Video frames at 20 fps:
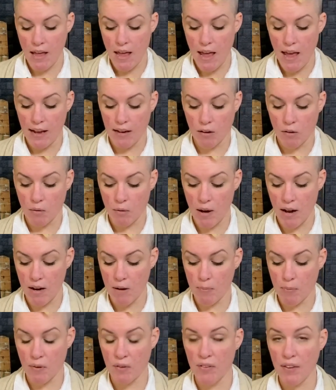and
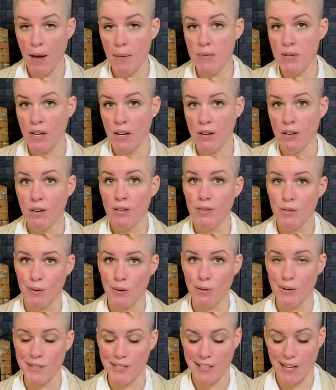creating perception through
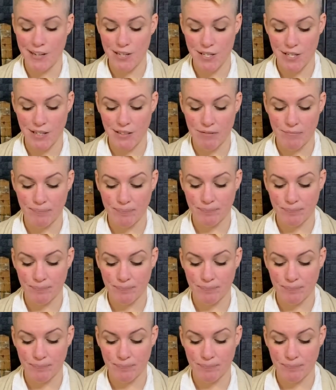intention.